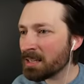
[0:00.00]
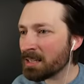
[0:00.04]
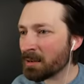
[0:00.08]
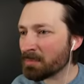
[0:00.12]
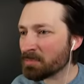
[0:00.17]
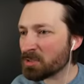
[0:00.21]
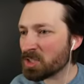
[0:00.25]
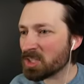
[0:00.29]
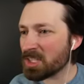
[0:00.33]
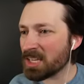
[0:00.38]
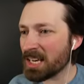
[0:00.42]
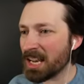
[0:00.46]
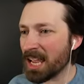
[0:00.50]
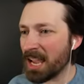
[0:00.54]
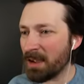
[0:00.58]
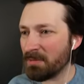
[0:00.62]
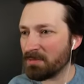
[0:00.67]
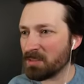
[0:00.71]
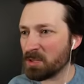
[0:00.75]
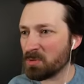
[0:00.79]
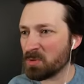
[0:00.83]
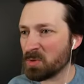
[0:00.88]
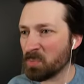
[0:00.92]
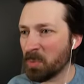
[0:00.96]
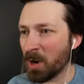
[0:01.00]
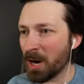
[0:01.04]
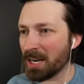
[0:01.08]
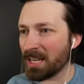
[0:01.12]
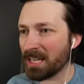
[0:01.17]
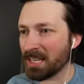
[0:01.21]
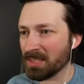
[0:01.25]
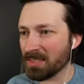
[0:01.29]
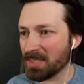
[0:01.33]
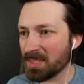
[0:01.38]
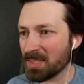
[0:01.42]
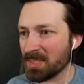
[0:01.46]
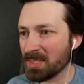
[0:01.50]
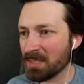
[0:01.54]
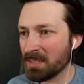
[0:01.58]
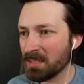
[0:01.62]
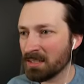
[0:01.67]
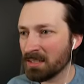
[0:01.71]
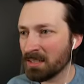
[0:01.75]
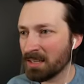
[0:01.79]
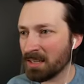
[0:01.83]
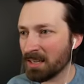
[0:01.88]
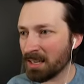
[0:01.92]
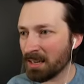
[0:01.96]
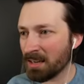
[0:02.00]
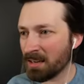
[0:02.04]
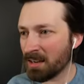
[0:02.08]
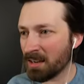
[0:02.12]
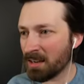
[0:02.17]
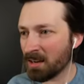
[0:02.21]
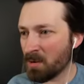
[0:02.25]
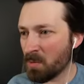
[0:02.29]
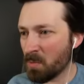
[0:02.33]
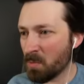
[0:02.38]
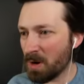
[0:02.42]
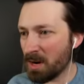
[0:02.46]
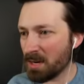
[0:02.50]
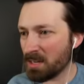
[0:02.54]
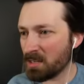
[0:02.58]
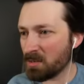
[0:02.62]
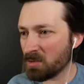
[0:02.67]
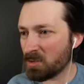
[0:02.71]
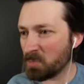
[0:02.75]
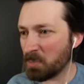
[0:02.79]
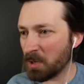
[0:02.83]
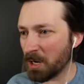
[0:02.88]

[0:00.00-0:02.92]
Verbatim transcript: I'm just gonna have to use buckets. I don't want to use